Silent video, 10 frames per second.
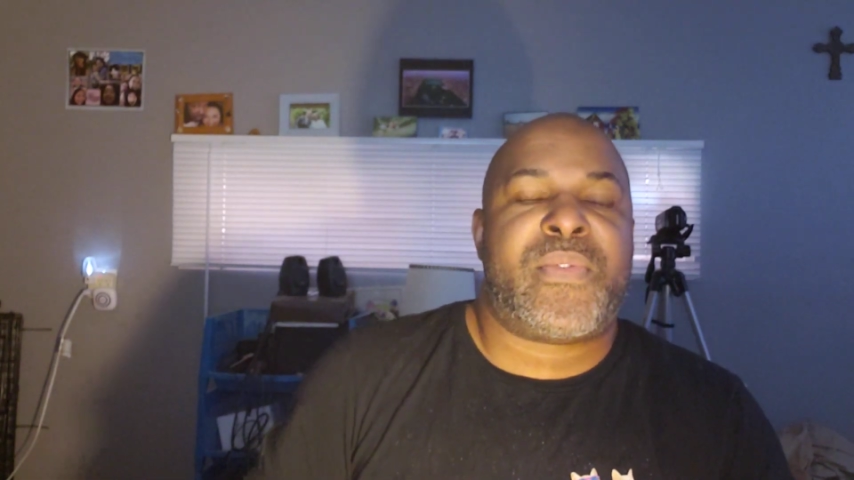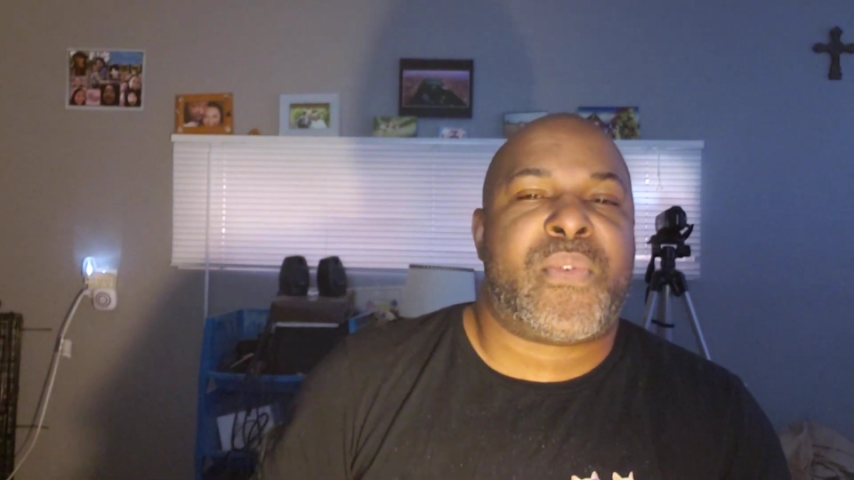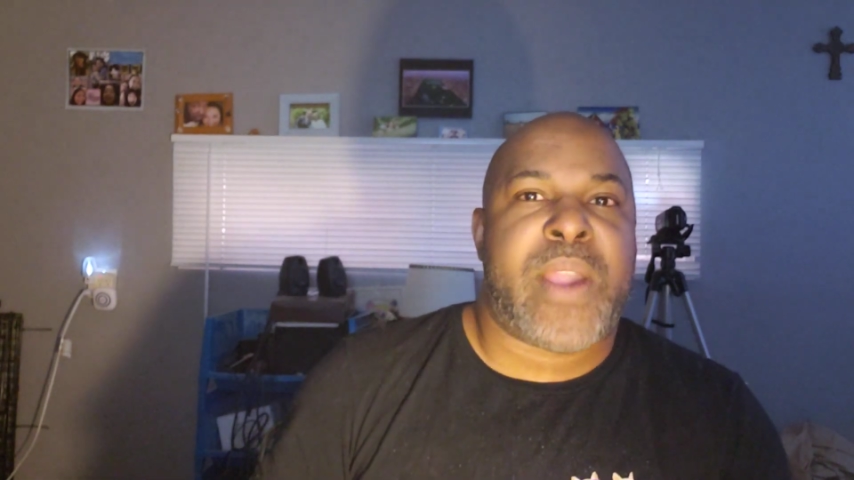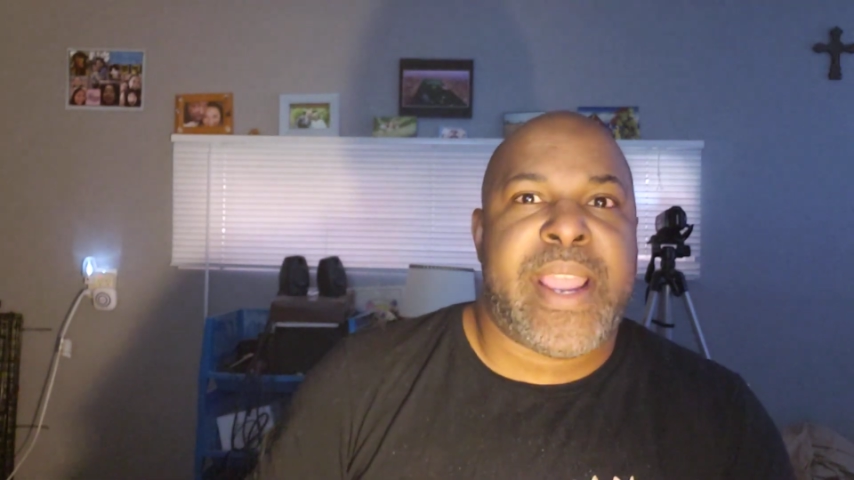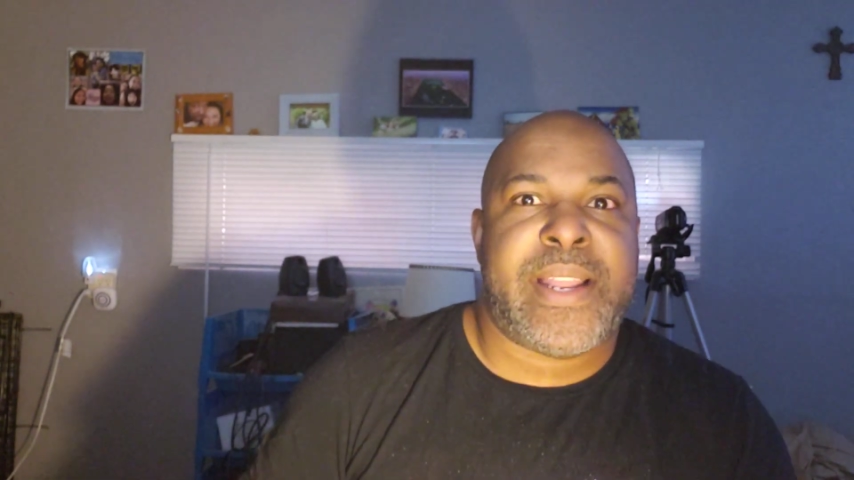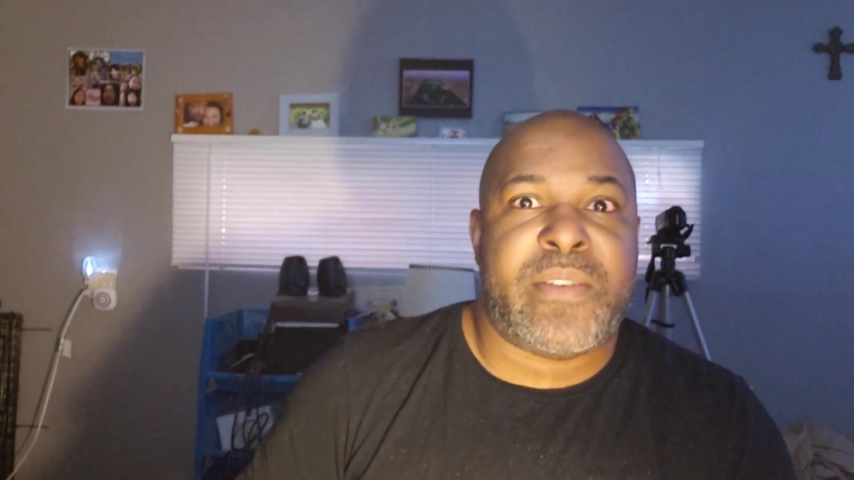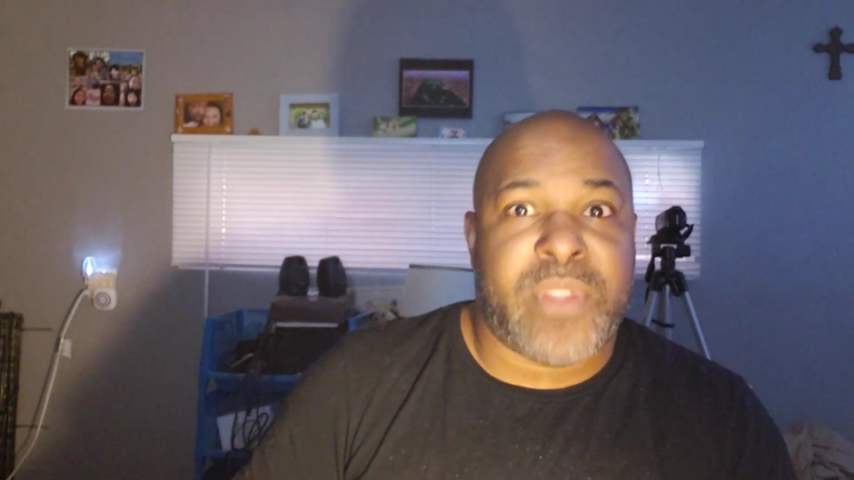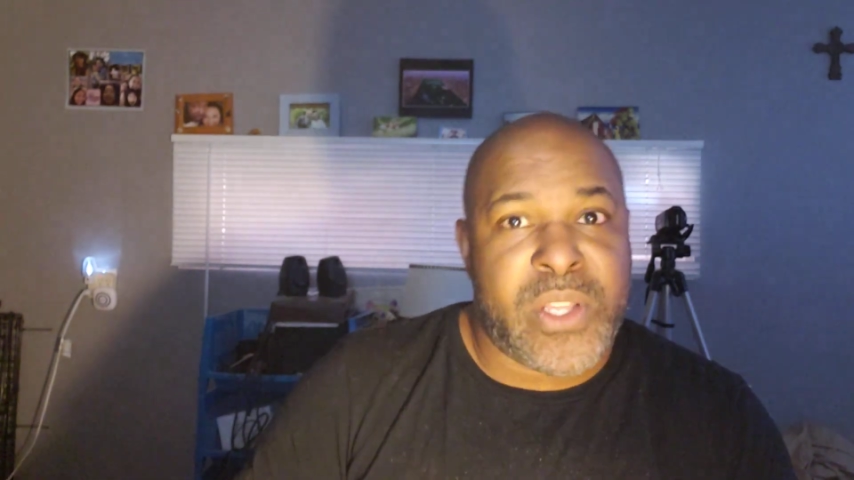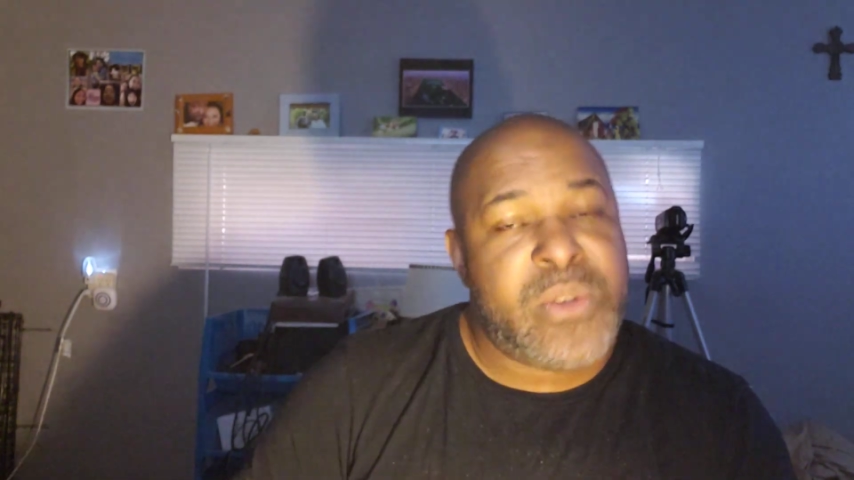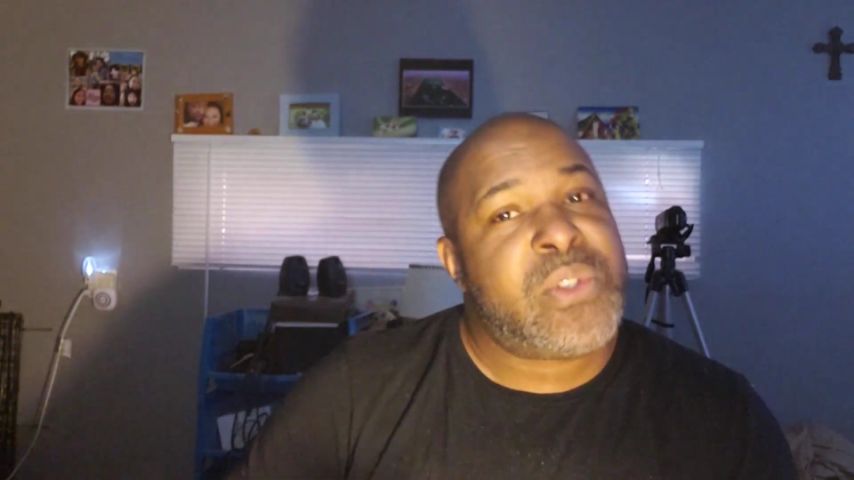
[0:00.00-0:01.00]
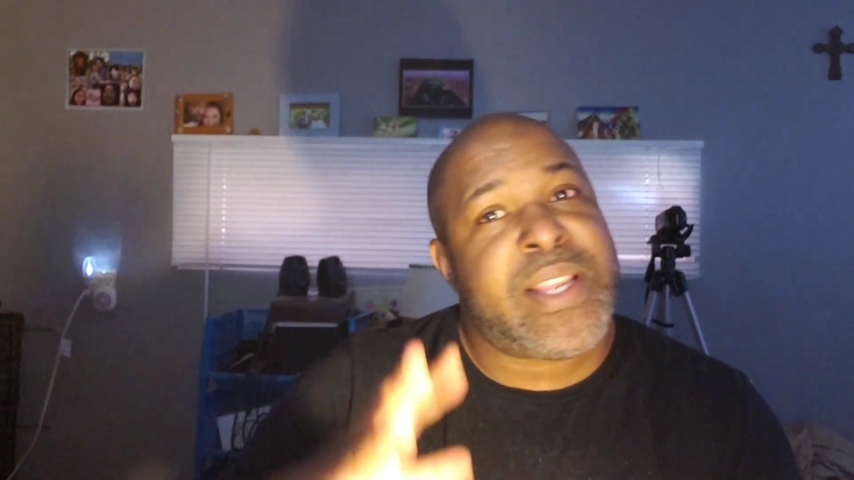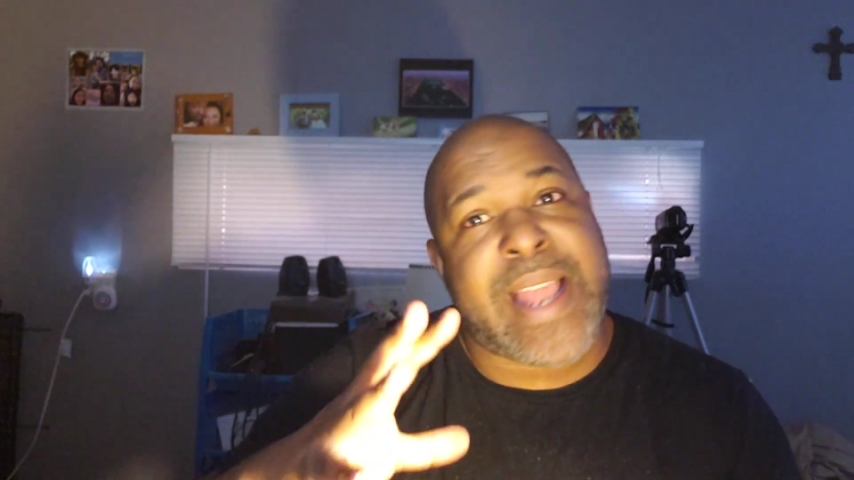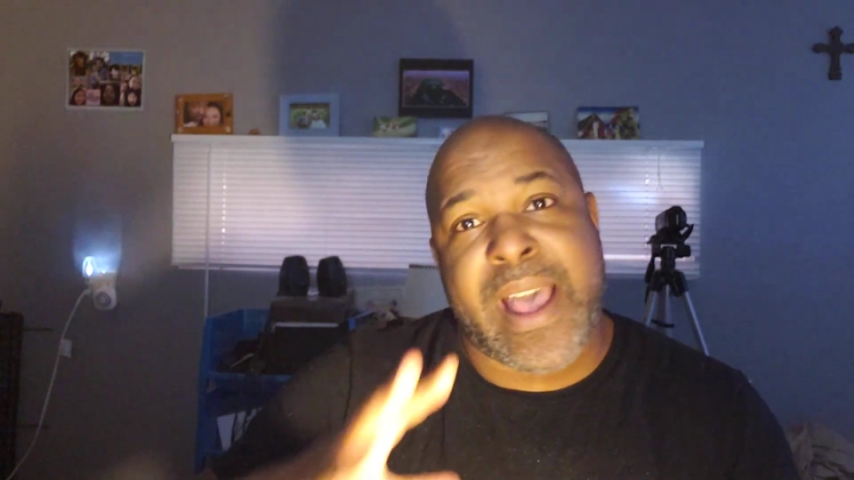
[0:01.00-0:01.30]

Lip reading: afraid of losing